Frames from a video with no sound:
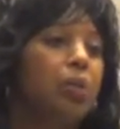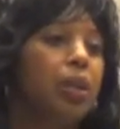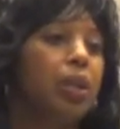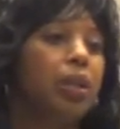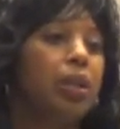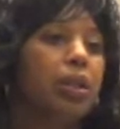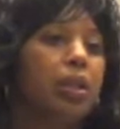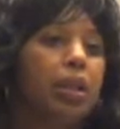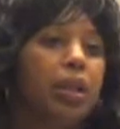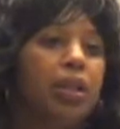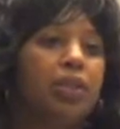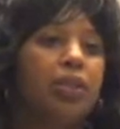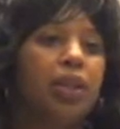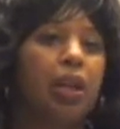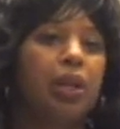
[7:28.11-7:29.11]
One of the
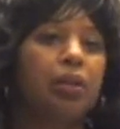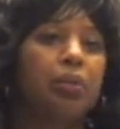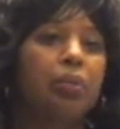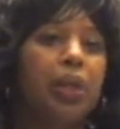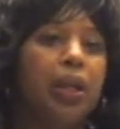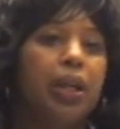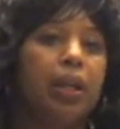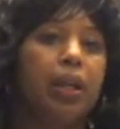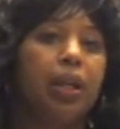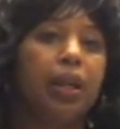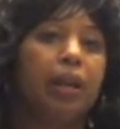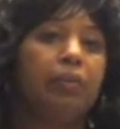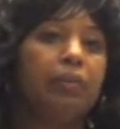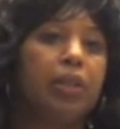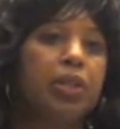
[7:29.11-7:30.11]
things that we
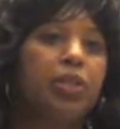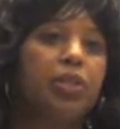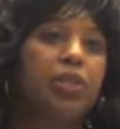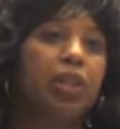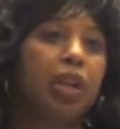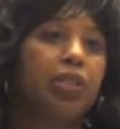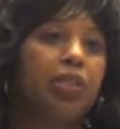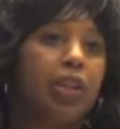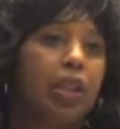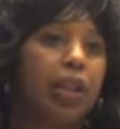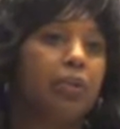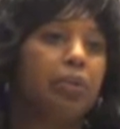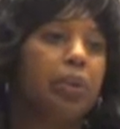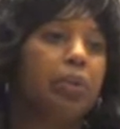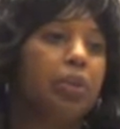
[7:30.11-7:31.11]
have been discussing,
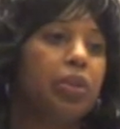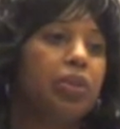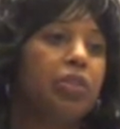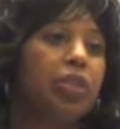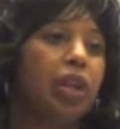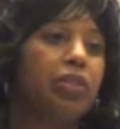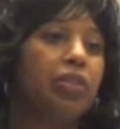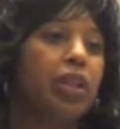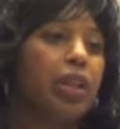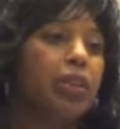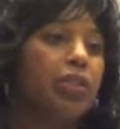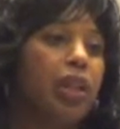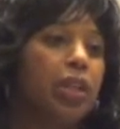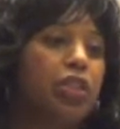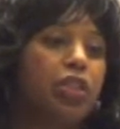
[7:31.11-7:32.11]
and we were discussing
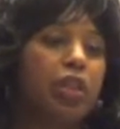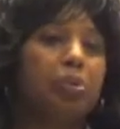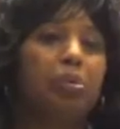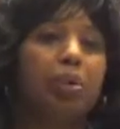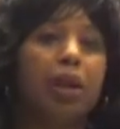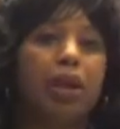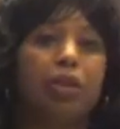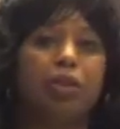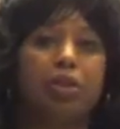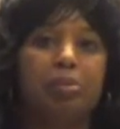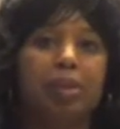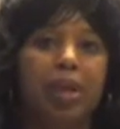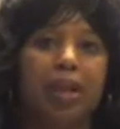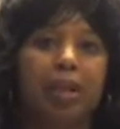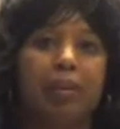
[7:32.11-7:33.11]
this actually prior to
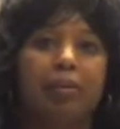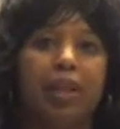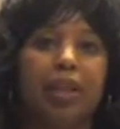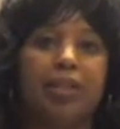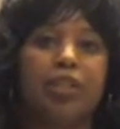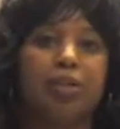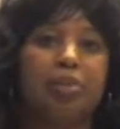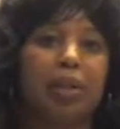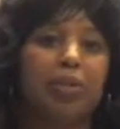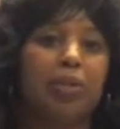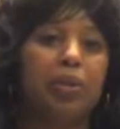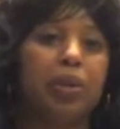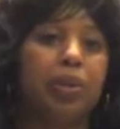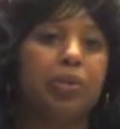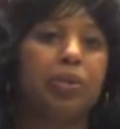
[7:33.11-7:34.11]
my coming into my
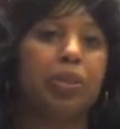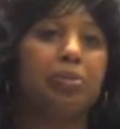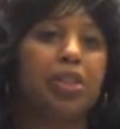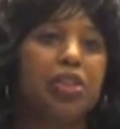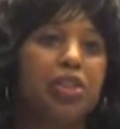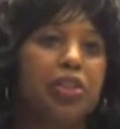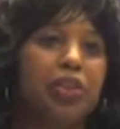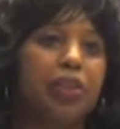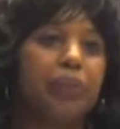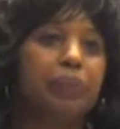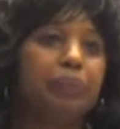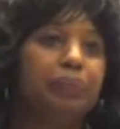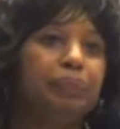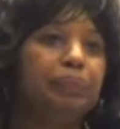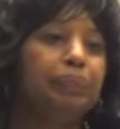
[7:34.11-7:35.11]
role as commissioner,
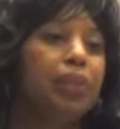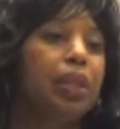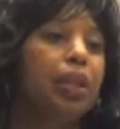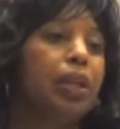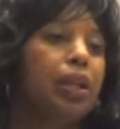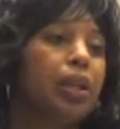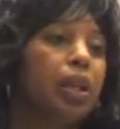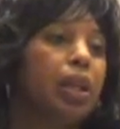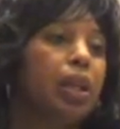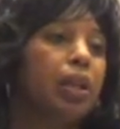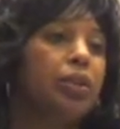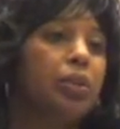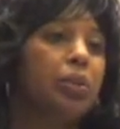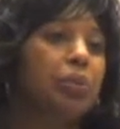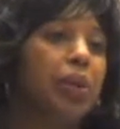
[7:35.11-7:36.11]

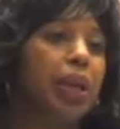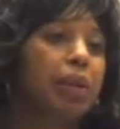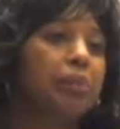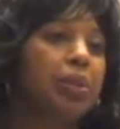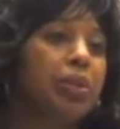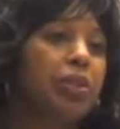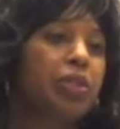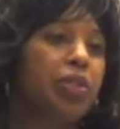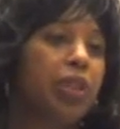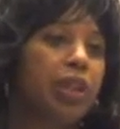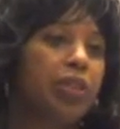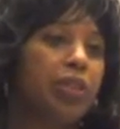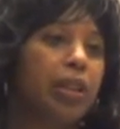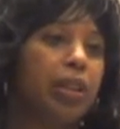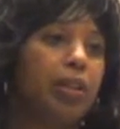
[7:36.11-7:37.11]
and we have been
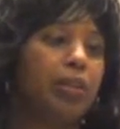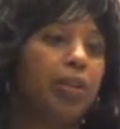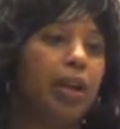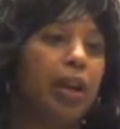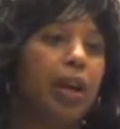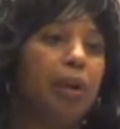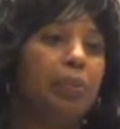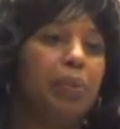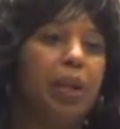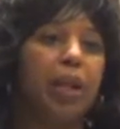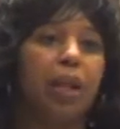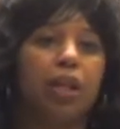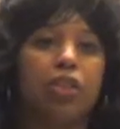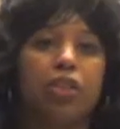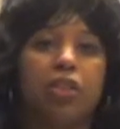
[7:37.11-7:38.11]
discussing how
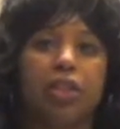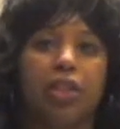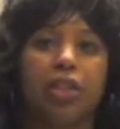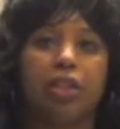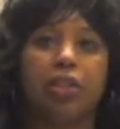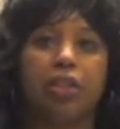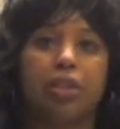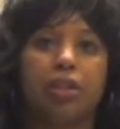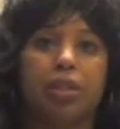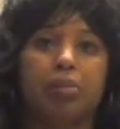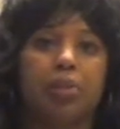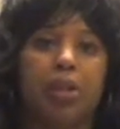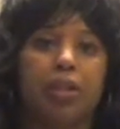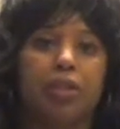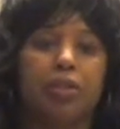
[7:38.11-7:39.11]
we actually conduct
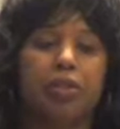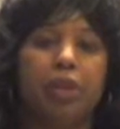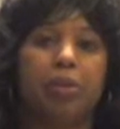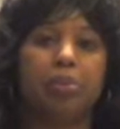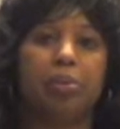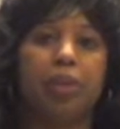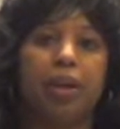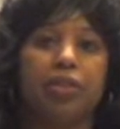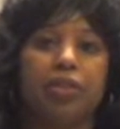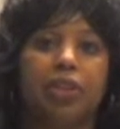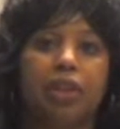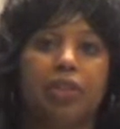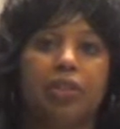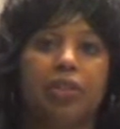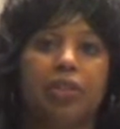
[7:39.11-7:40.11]
our monitoring
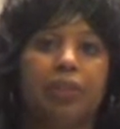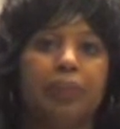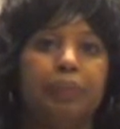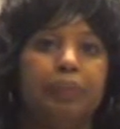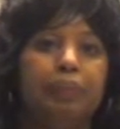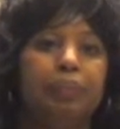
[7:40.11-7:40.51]
process.